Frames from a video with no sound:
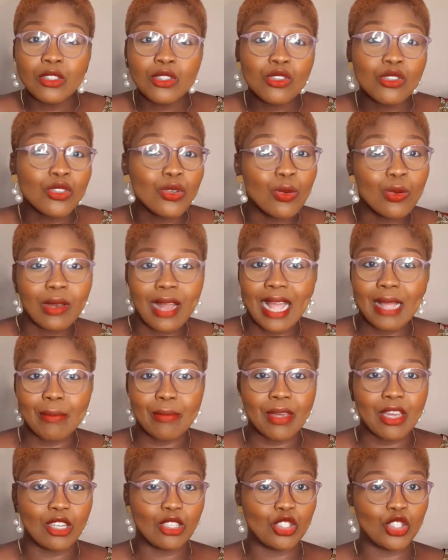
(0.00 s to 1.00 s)
you don't like
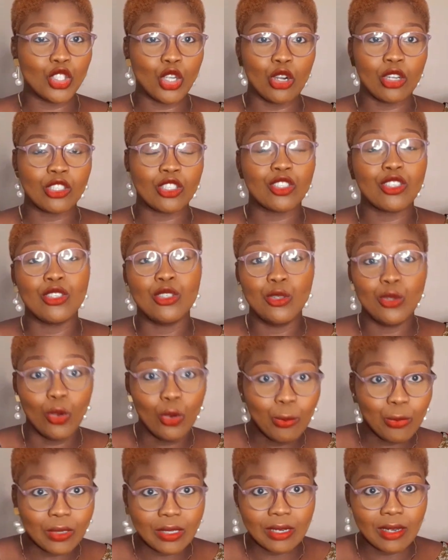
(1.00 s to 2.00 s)
being judged,
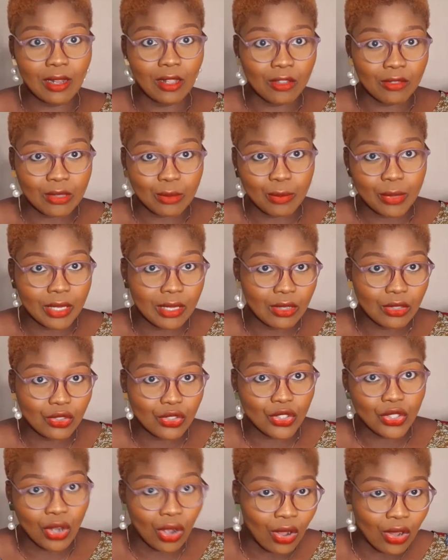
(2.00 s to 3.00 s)
nobody loves being
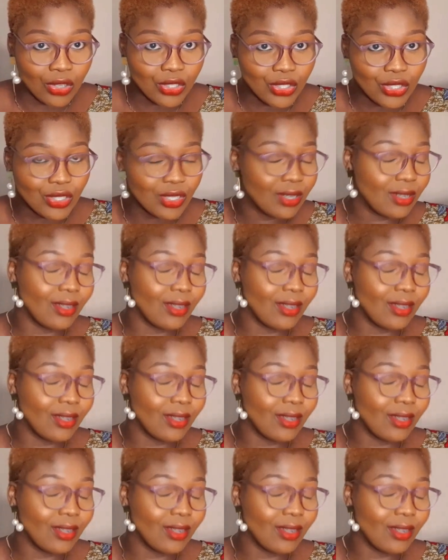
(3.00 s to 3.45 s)
judged,